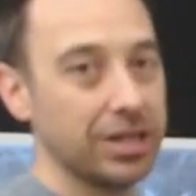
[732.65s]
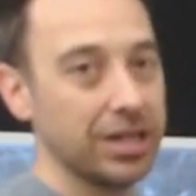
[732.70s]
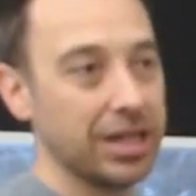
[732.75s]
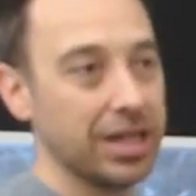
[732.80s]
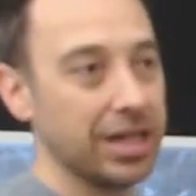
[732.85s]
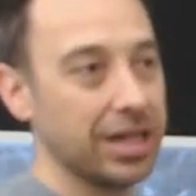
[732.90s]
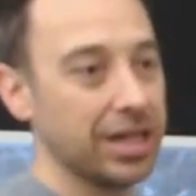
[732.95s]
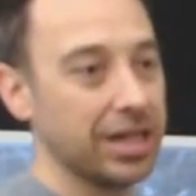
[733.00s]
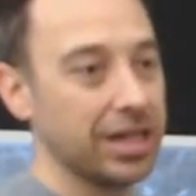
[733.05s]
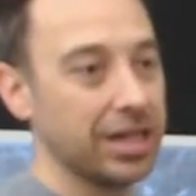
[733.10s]

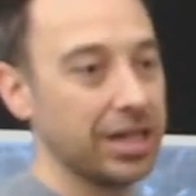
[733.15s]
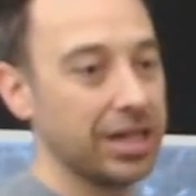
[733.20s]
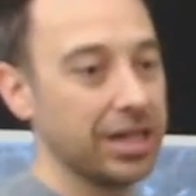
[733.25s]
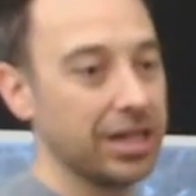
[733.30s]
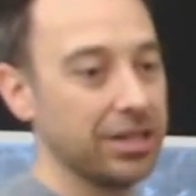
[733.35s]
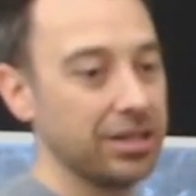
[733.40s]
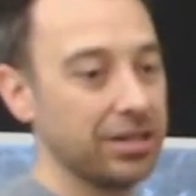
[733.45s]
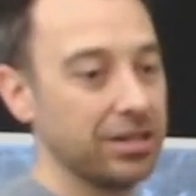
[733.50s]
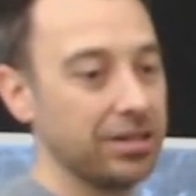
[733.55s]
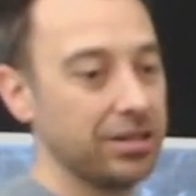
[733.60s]

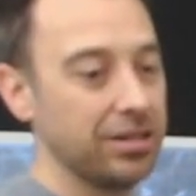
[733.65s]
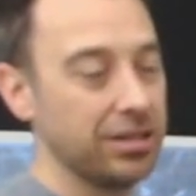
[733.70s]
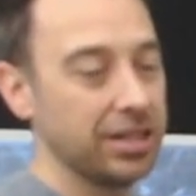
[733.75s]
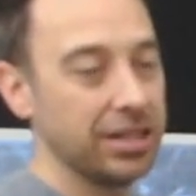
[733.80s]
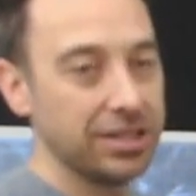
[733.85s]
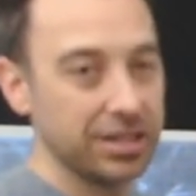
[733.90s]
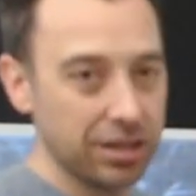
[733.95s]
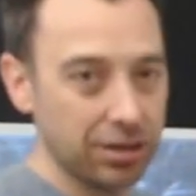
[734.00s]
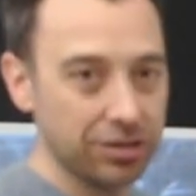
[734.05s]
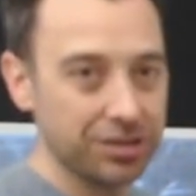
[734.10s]
Uh, you
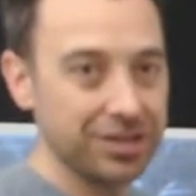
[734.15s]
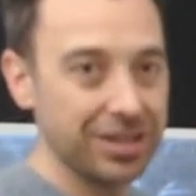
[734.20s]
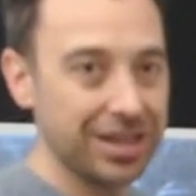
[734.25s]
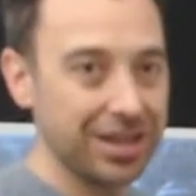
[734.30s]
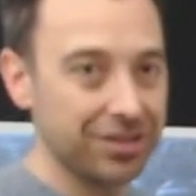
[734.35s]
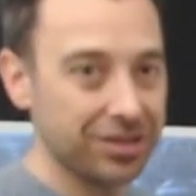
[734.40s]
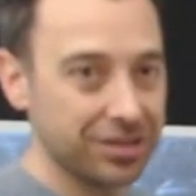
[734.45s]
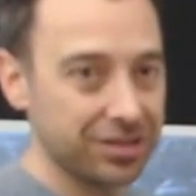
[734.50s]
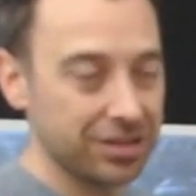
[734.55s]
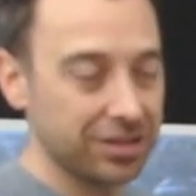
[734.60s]
need to go and see
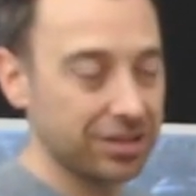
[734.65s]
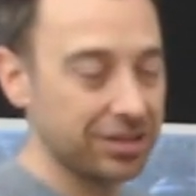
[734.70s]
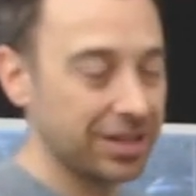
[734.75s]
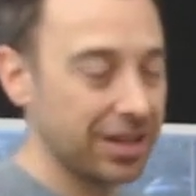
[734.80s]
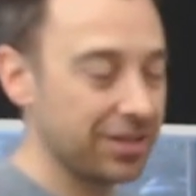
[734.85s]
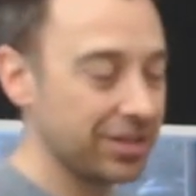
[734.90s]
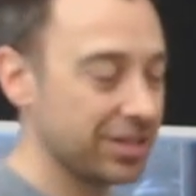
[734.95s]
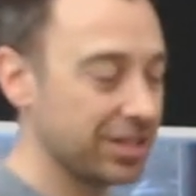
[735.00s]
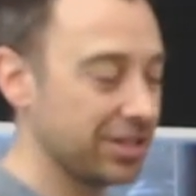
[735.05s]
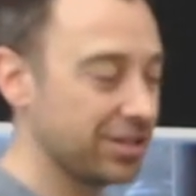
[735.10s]
another
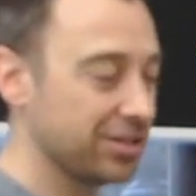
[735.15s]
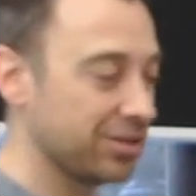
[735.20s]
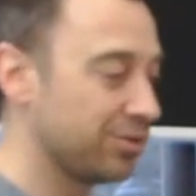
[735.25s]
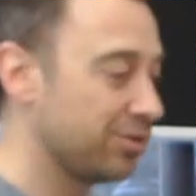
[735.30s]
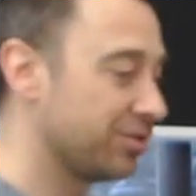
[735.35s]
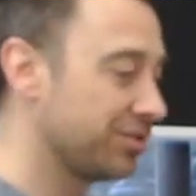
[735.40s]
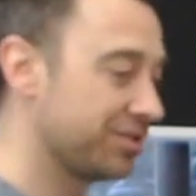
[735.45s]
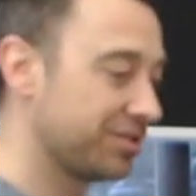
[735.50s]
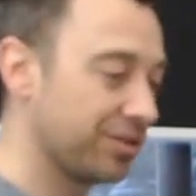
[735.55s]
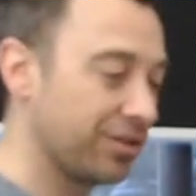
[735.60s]
another teacher,"
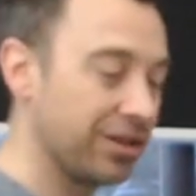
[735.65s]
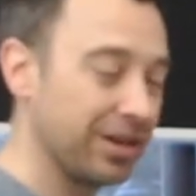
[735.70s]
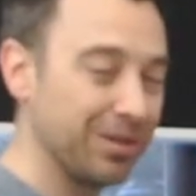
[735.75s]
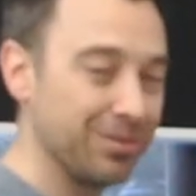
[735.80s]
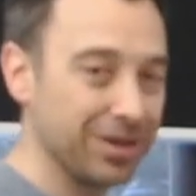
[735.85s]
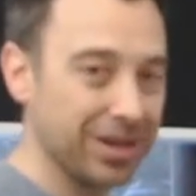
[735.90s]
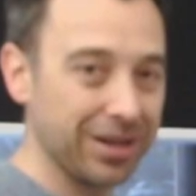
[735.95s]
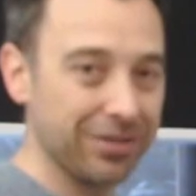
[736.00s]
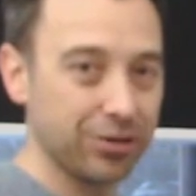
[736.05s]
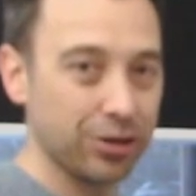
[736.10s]
or "Sorry,
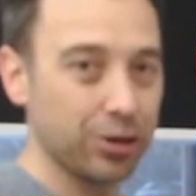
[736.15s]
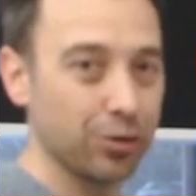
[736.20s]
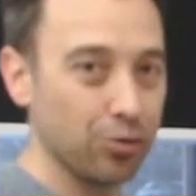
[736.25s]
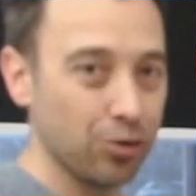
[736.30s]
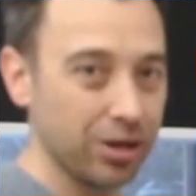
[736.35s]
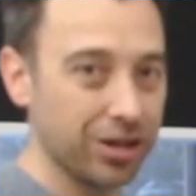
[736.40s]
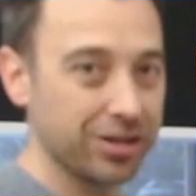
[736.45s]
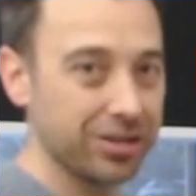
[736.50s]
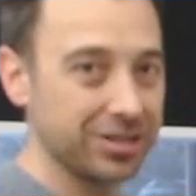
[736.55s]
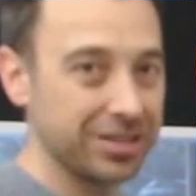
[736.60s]
but I've got to
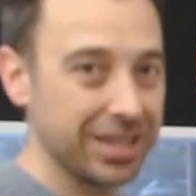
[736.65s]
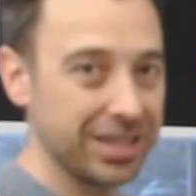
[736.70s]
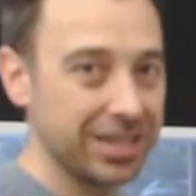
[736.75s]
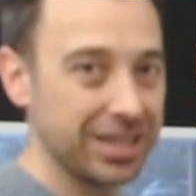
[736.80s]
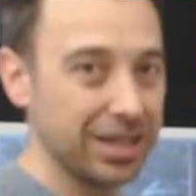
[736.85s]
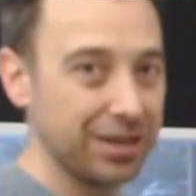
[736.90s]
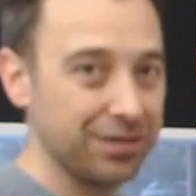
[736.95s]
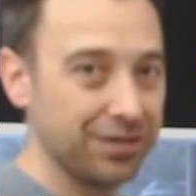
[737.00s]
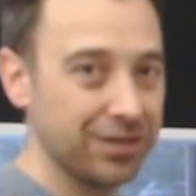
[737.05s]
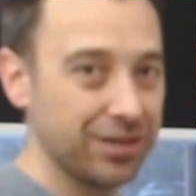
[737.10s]
work on
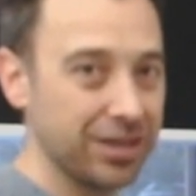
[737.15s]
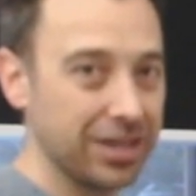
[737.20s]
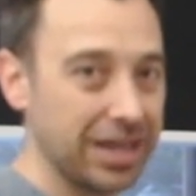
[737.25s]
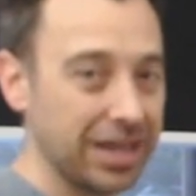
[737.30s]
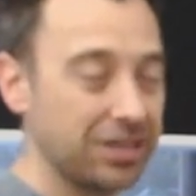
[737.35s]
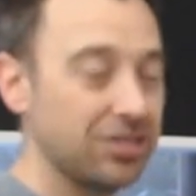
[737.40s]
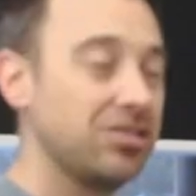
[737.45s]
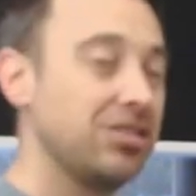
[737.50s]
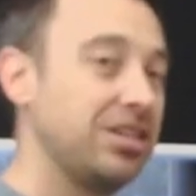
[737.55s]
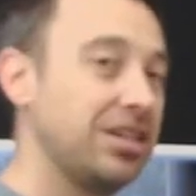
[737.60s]
technique for the
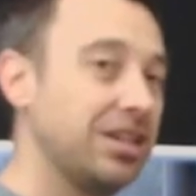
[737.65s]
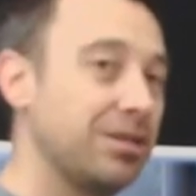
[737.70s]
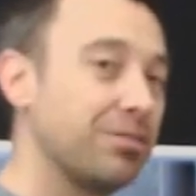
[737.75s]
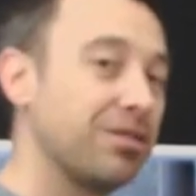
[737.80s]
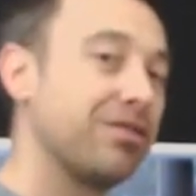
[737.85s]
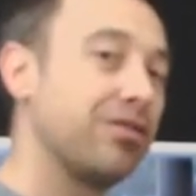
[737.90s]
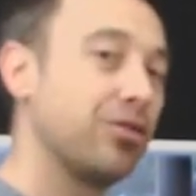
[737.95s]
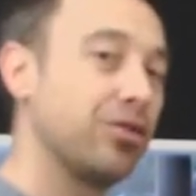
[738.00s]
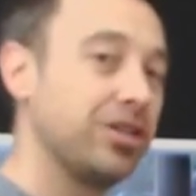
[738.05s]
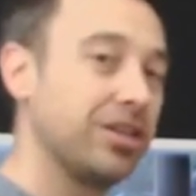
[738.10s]
next year
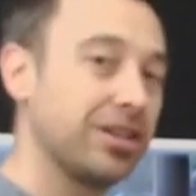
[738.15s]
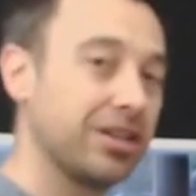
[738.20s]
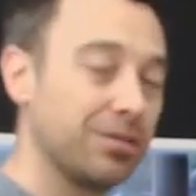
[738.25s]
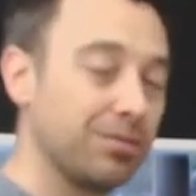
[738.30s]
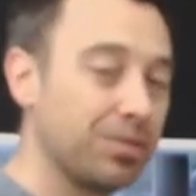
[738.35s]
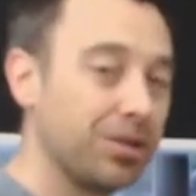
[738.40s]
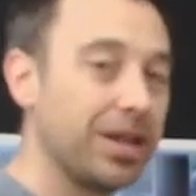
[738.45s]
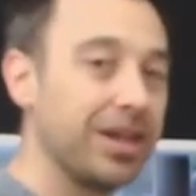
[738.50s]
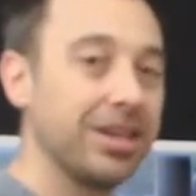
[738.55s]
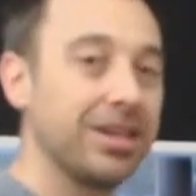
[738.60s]
before you can
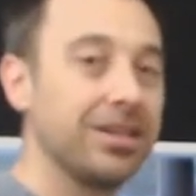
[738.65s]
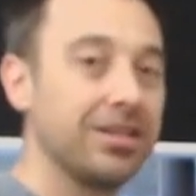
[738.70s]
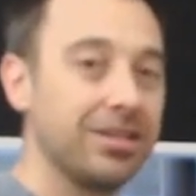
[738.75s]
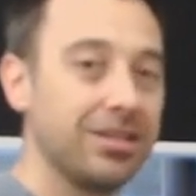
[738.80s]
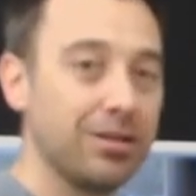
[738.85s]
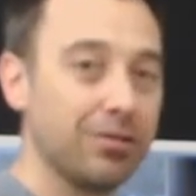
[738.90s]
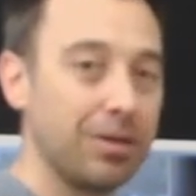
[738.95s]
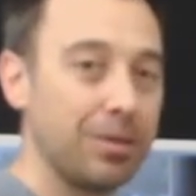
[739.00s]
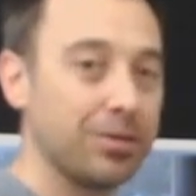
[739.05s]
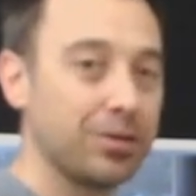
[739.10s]
play
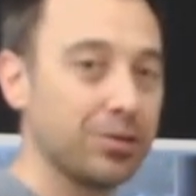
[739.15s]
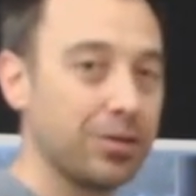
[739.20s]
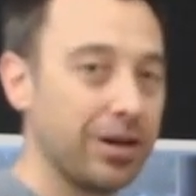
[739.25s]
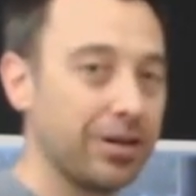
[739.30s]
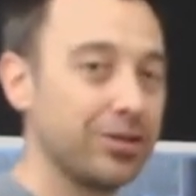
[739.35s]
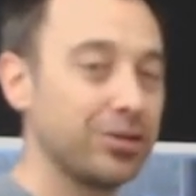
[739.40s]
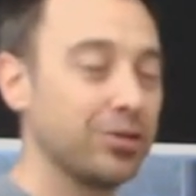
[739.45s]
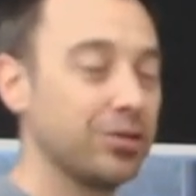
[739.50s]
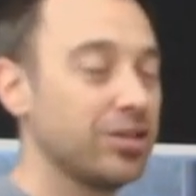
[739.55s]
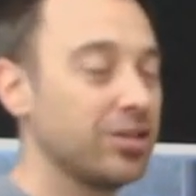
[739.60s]
your repertoire
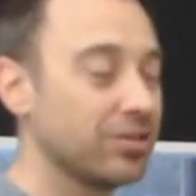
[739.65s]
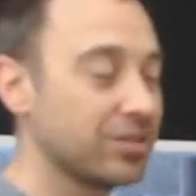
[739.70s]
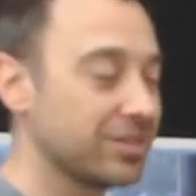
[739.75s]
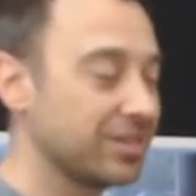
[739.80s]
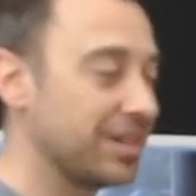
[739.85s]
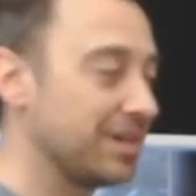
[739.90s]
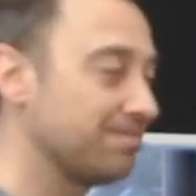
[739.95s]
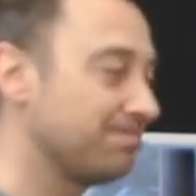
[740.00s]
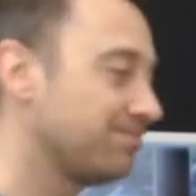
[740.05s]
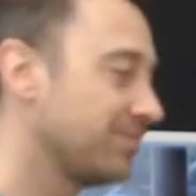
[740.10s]
and do your
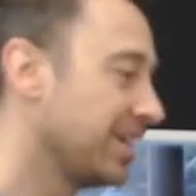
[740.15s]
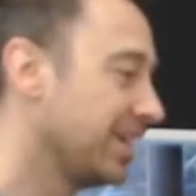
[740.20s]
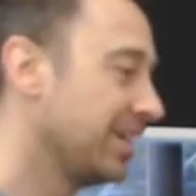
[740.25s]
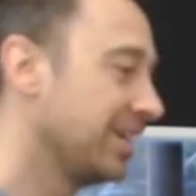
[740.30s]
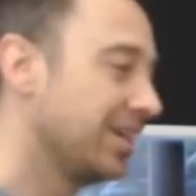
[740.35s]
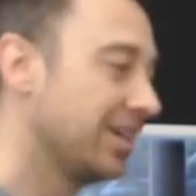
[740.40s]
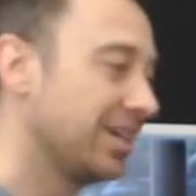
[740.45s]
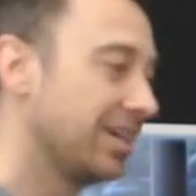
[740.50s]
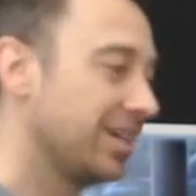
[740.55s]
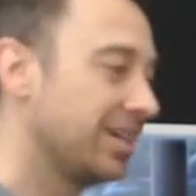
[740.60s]
exam,"
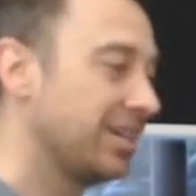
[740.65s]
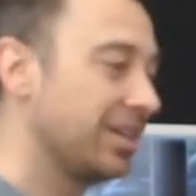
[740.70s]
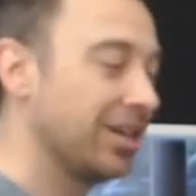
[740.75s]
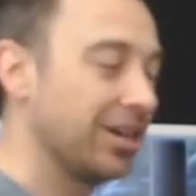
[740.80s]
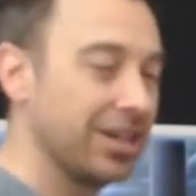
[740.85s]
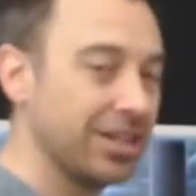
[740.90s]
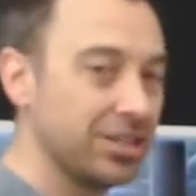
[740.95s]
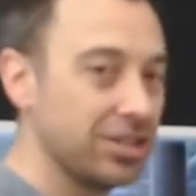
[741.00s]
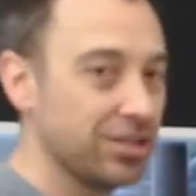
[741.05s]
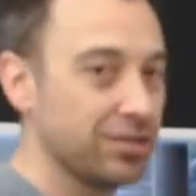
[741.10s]
you know,
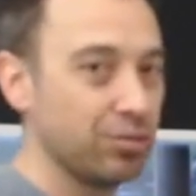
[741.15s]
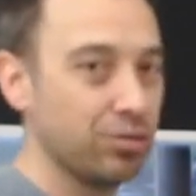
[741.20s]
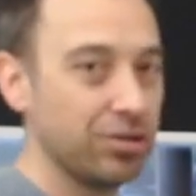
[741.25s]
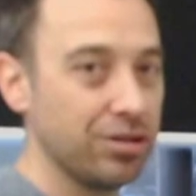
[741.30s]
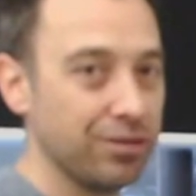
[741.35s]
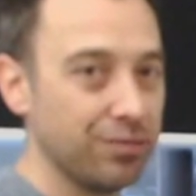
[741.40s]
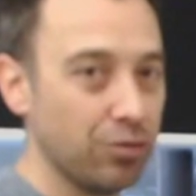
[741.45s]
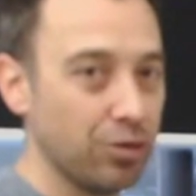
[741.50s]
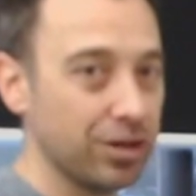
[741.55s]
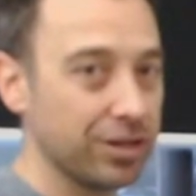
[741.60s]
it just
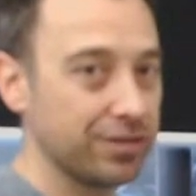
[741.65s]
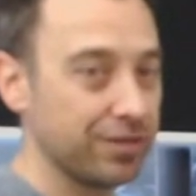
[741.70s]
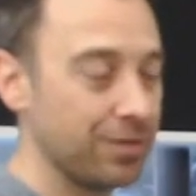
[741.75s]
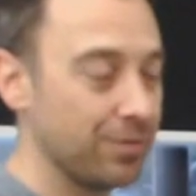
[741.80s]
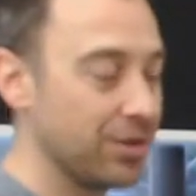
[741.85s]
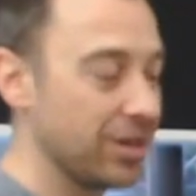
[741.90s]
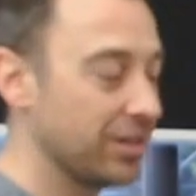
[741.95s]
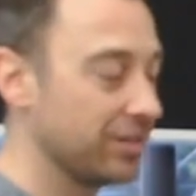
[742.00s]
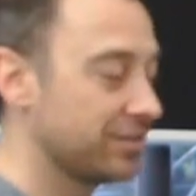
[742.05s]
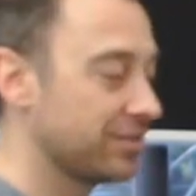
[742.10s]
wouldn't have worked for
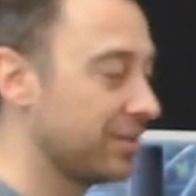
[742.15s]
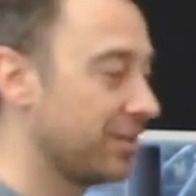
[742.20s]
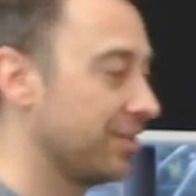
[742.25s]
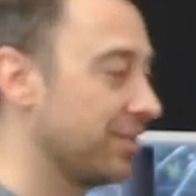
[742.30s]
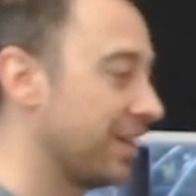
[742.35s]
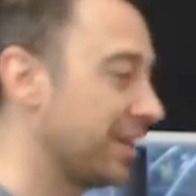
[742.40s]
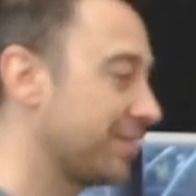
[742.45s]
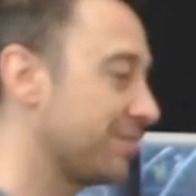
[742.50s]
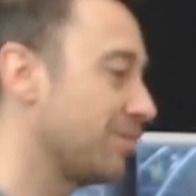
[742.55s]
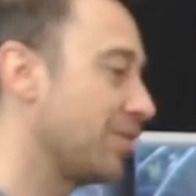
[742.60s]
me. So
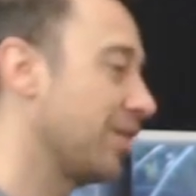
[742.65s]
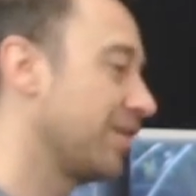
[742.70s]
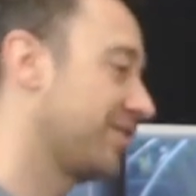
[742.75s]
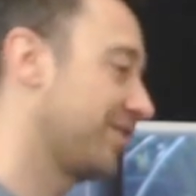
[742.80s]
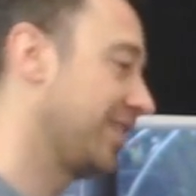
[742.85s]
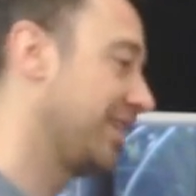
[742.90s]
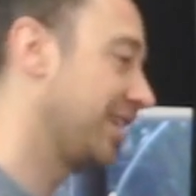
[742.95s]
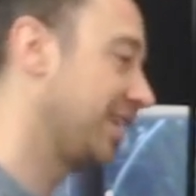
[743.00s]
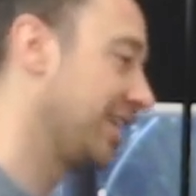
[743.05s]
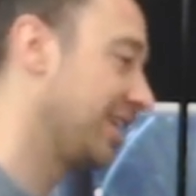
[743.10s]
that's my
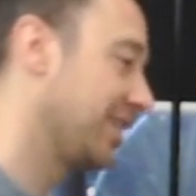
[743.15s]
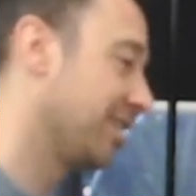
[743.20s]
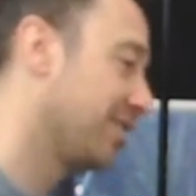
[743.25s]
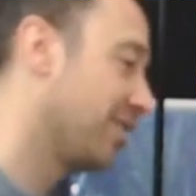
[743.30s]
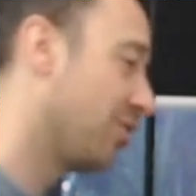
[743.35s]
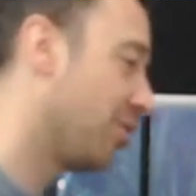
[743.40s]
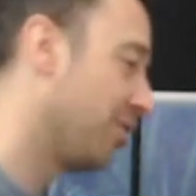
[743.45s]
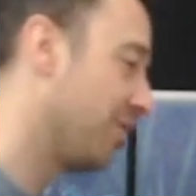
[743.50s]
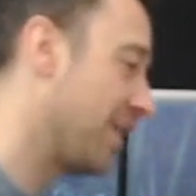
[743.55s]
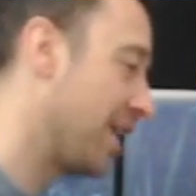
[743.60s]
thinking
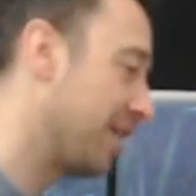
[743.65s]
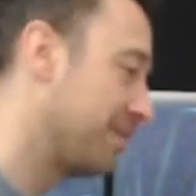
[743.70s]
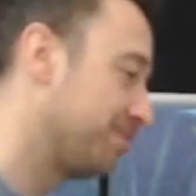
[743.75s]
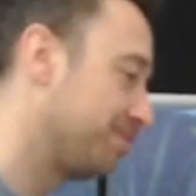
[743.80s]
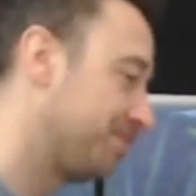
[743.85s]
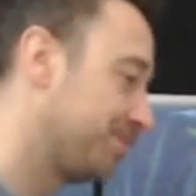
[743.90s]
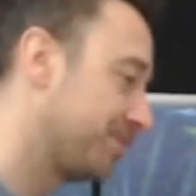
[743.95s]
on that.